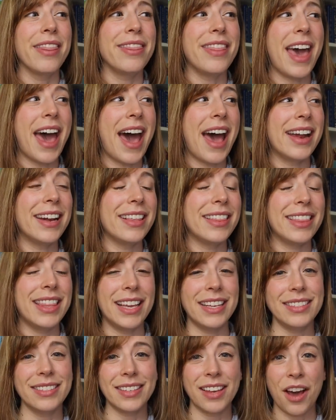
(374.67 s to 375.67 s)
that
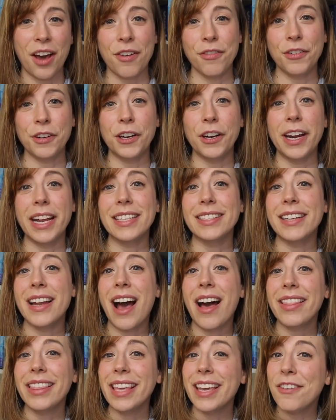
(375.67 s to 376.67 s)
this cover is
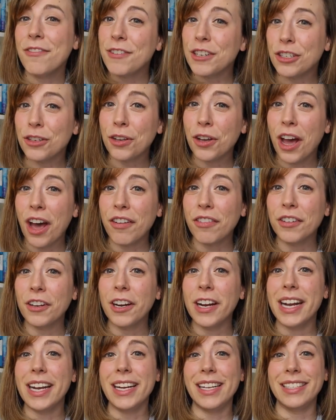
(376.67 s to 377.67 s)
not the official
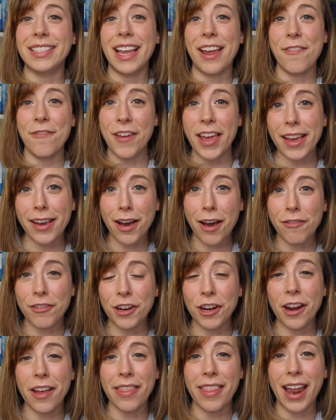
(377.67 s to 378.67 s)
cover. It is a fake
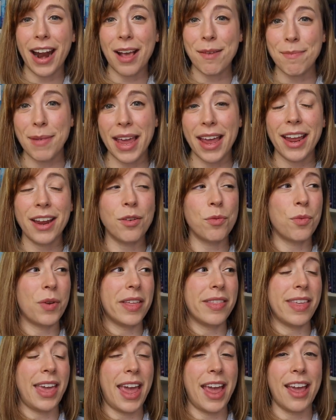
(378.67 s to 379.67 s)
cover that I made
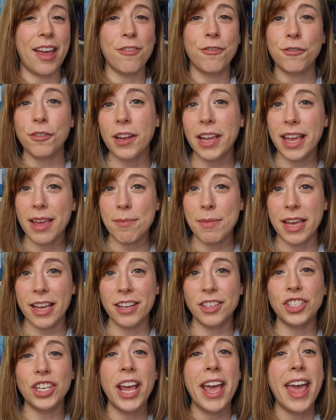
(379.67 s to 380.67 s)
with a free
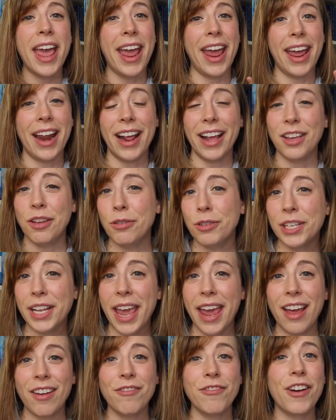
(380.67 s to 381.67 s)
image, and I used
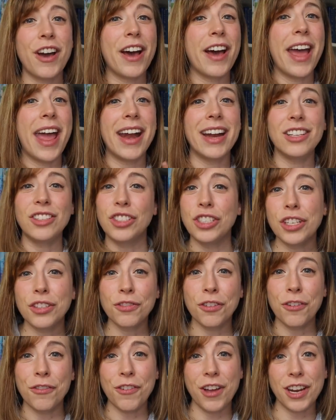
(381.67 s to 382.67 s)
Canva, and it's
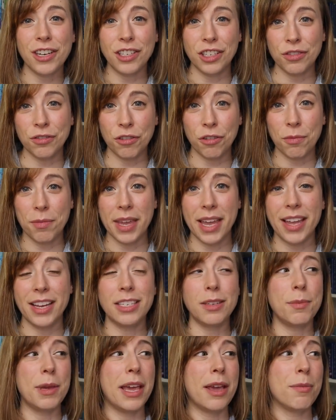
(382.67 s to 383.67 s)
just for fun, just for
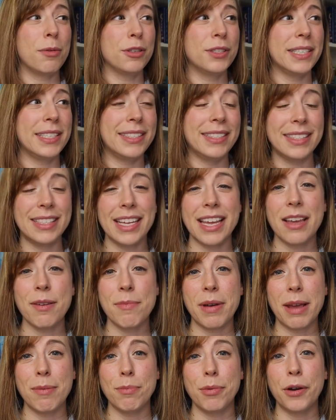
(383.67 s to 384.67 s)
me to be able to see
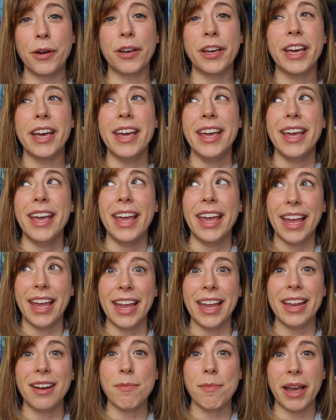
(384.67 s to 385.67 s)
my book
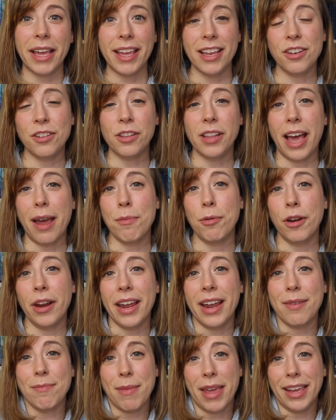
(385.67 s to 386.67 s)
in my Kindle
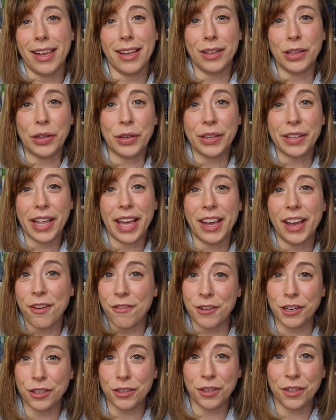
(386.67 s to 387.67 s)
library and make it look like
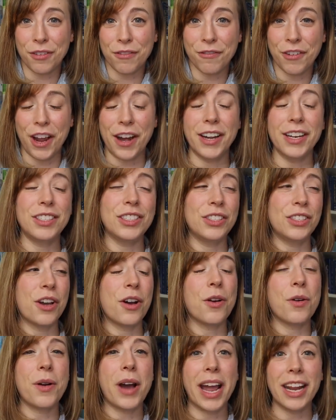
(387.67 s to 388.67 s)
official and fun.
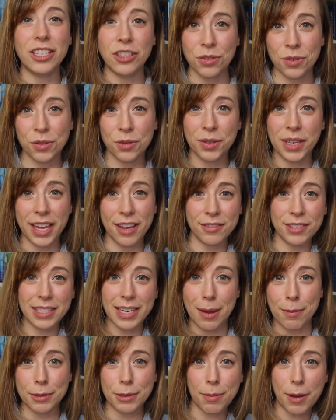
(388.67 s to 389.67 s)
So I do give
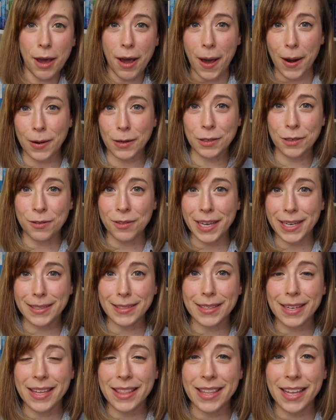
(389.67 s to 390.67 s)
steps about how to do
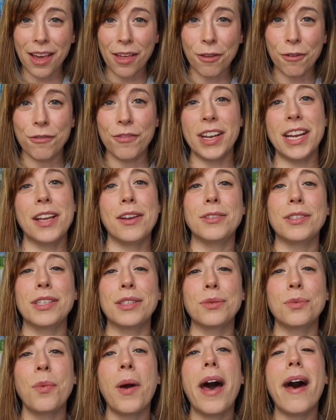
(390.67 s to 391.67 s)
this in the other videos
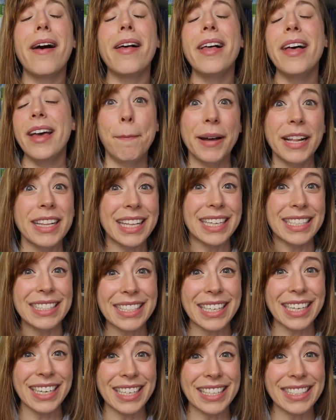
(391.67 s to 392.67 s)
as well, but
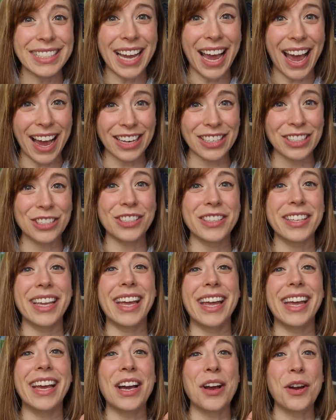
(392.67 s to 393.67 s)
let's get into
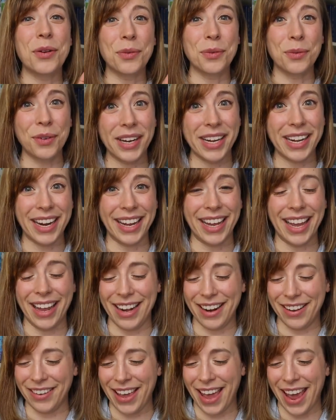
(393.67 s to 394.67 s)
actually reading
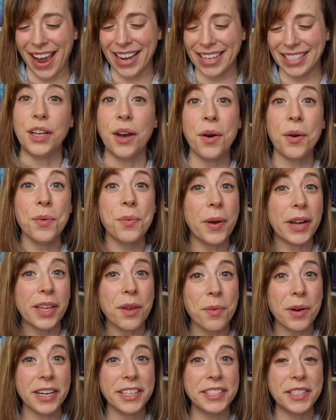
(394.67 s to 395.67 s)
it, okay? So what
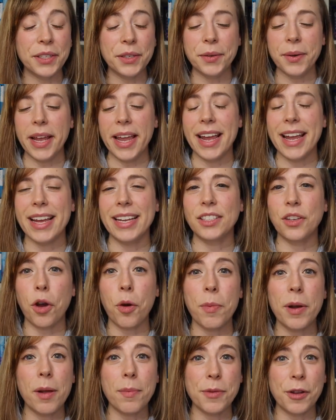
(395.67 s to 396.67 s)
you want to do is
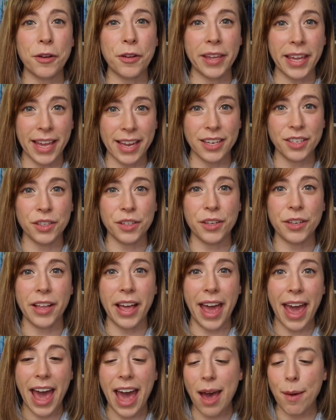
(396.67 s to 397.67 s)
open up your
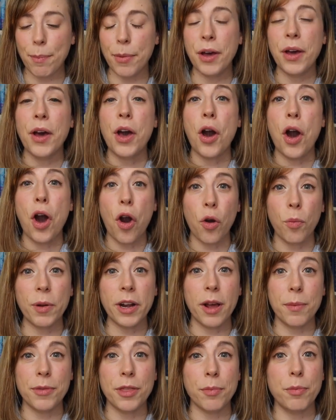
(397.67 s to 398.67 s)
Kindle app,
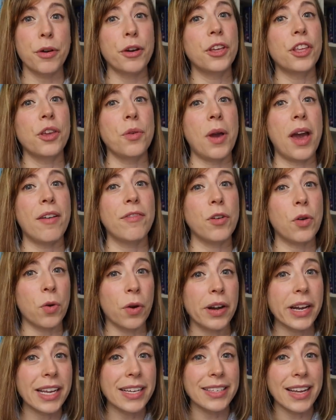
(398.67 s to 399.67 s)
open up the book you have
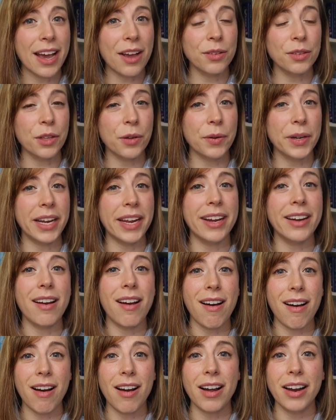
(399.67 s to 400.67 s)
already
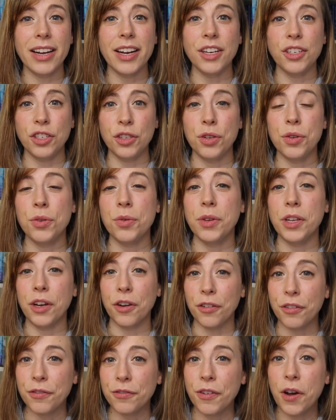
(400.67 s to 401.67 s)
downloaded onto
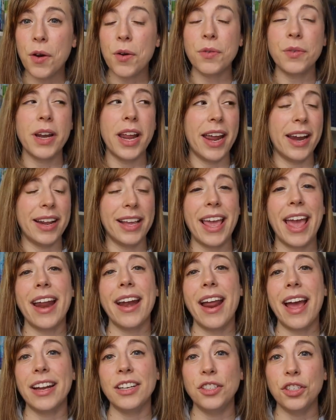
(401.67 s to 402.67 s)
your phone. And
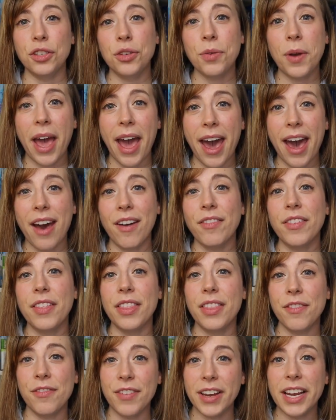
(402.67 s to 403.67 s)
again, I do
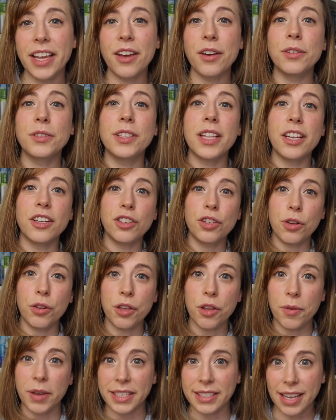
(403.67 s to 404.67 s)
have the videos that show
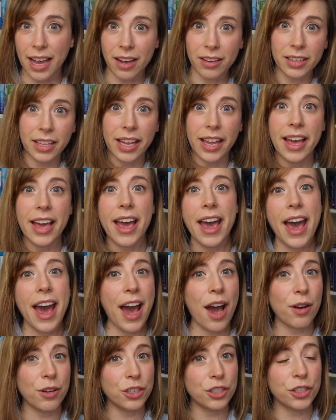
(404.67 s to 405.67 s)
you exactly
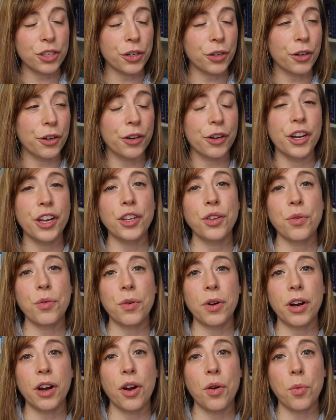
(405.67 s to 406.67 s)
how to turn
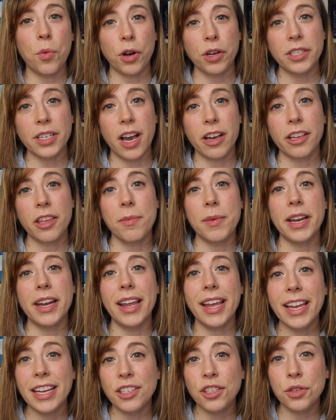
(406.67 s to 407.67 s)
your Word
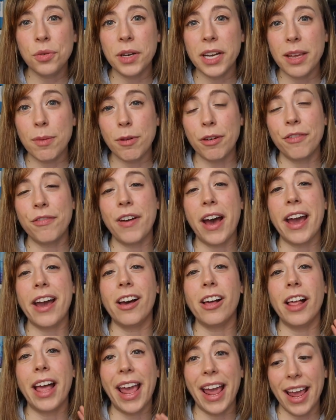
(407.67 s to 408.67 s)
document into an ebook
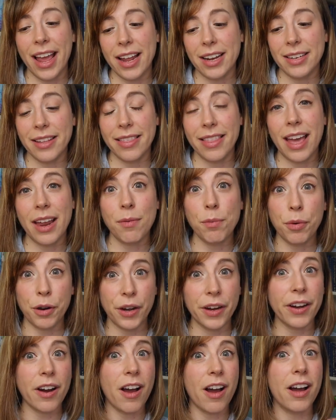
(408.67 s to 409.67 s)
file and then
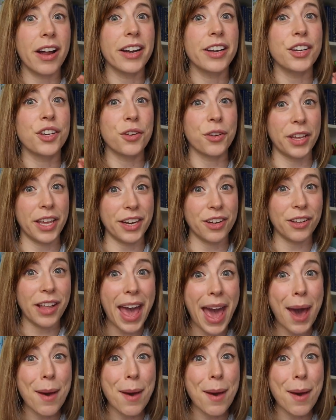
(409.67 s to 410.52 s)
put it on your Kindle